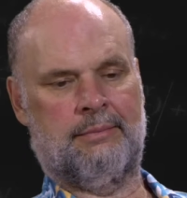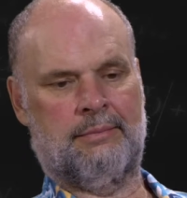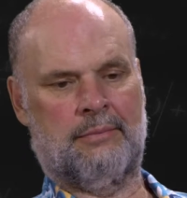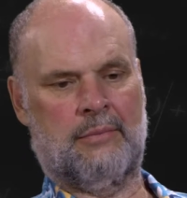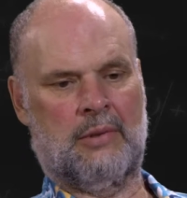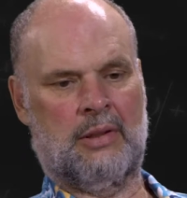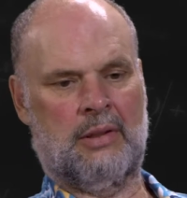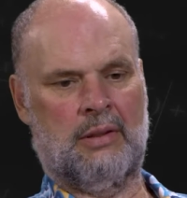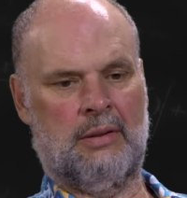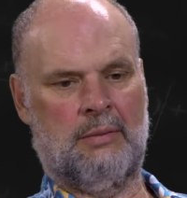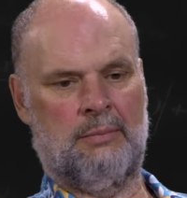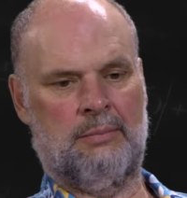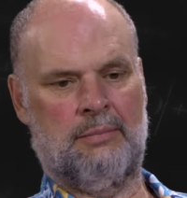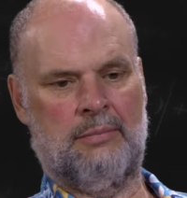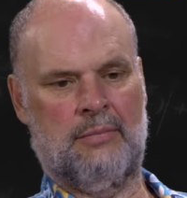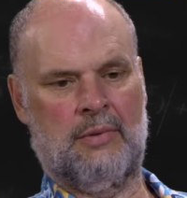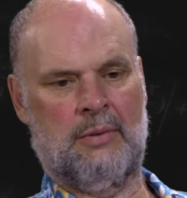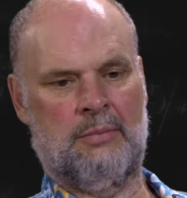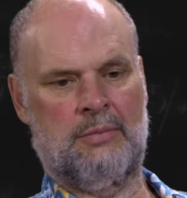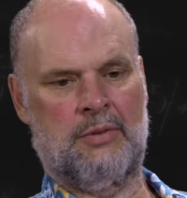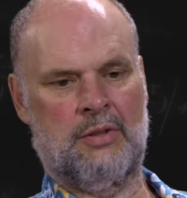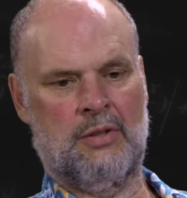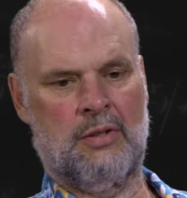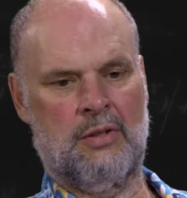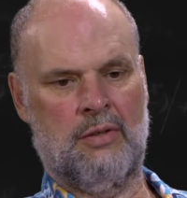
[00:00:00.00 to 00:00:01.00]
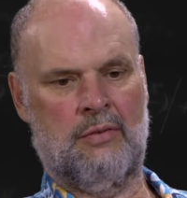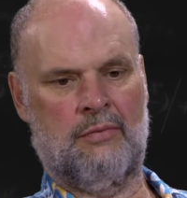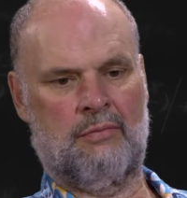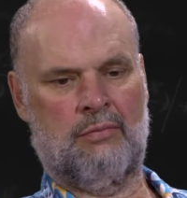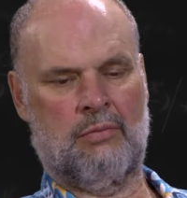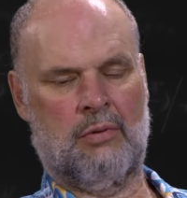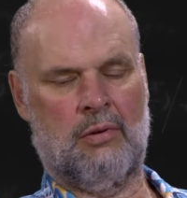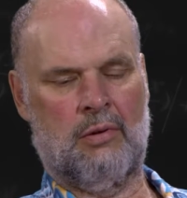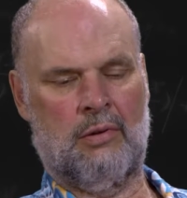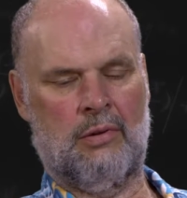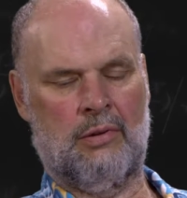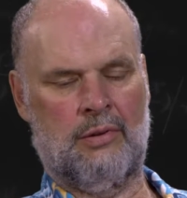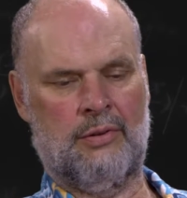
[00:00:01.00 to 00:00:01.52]
what I observed
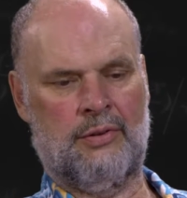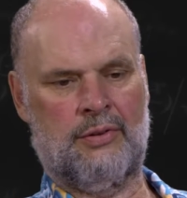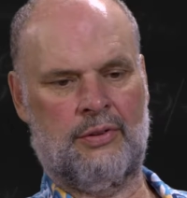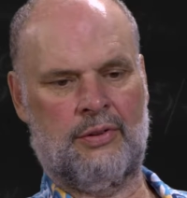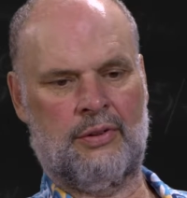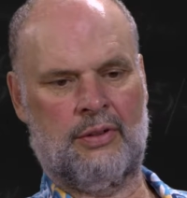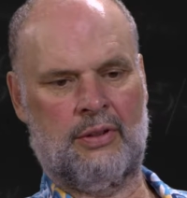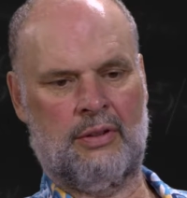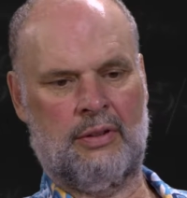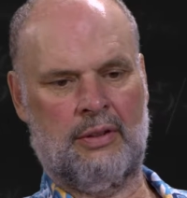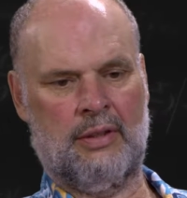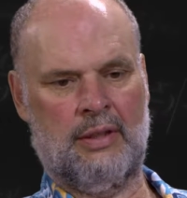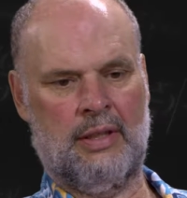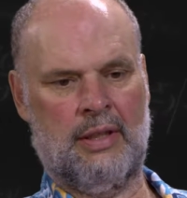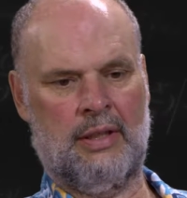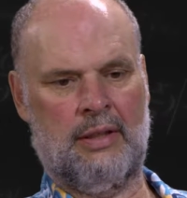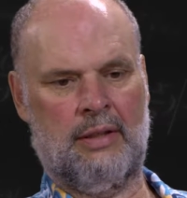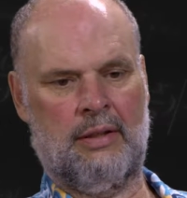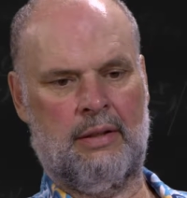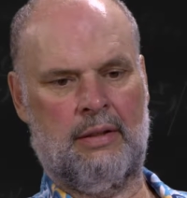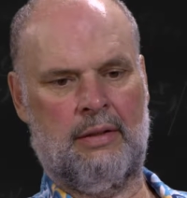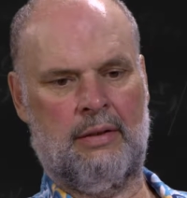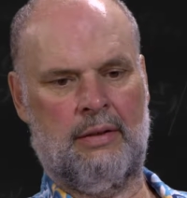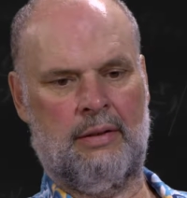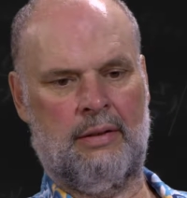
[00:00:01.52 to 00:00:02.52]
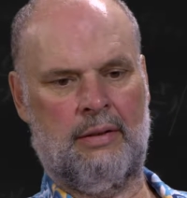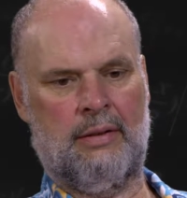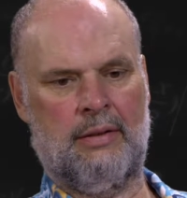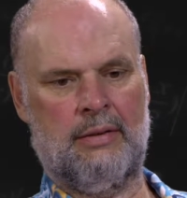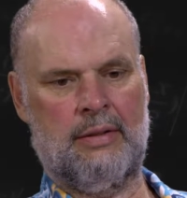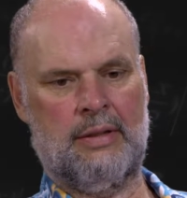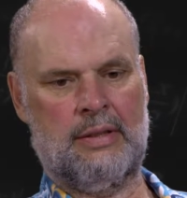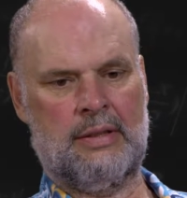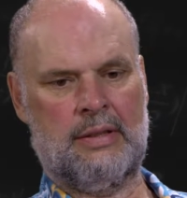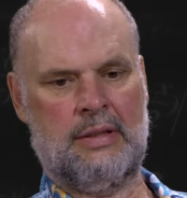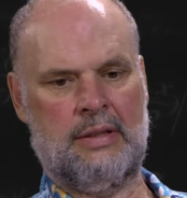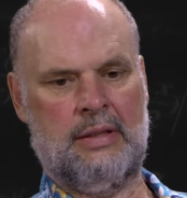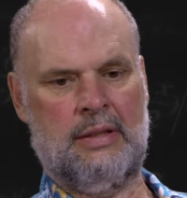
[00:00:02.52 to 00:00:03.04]
was that
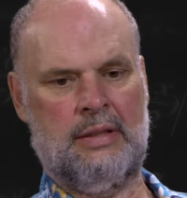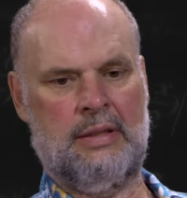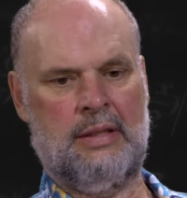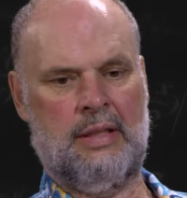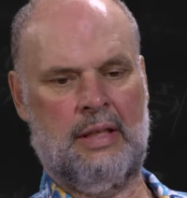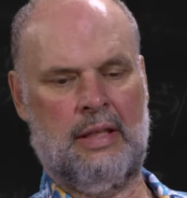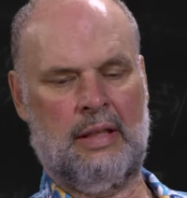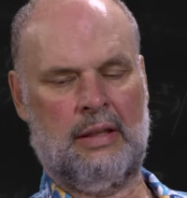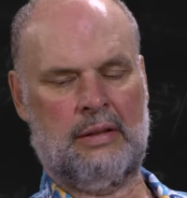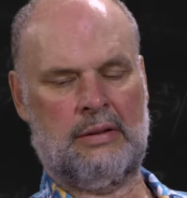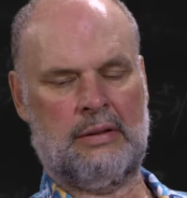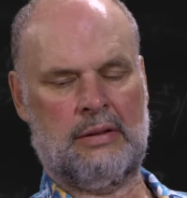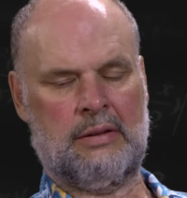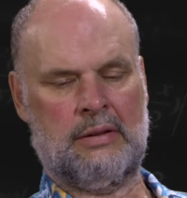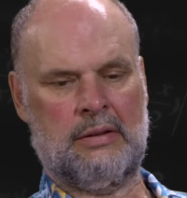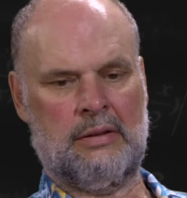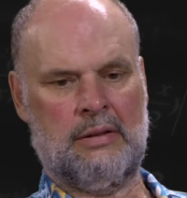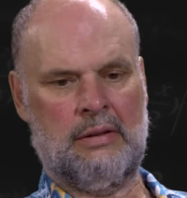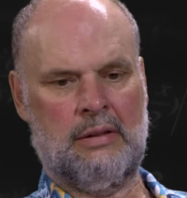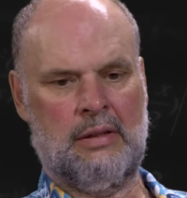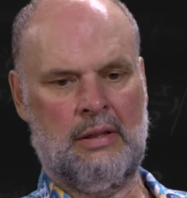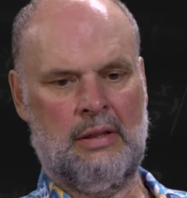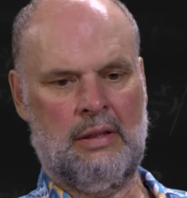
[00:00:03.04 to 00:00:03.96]
this index